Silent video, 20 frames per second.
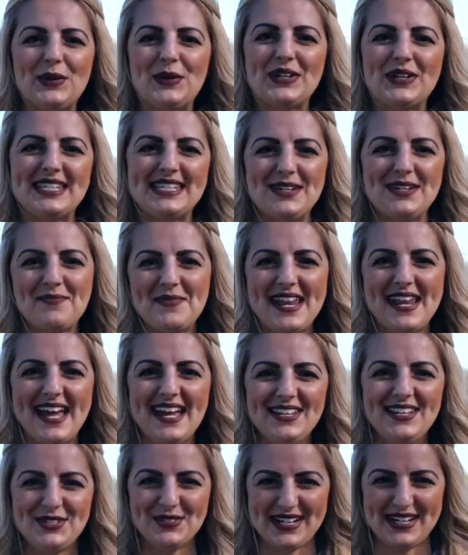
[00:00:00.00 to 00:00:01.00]
or dip
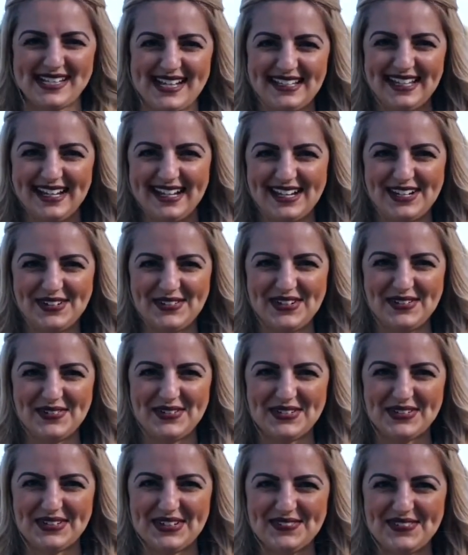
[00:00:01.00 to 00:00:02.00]
net, do I sound like I know what I'm
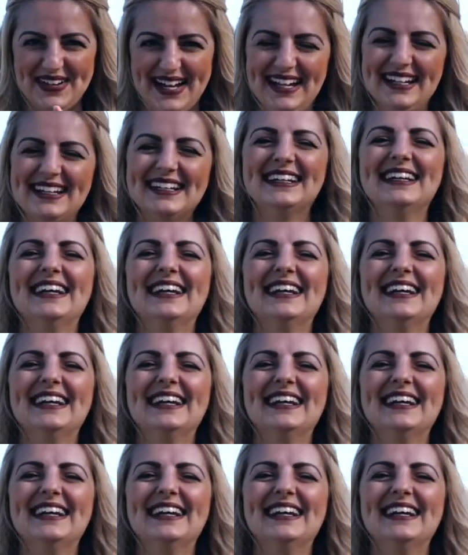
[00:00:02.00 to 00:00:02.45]
talking about?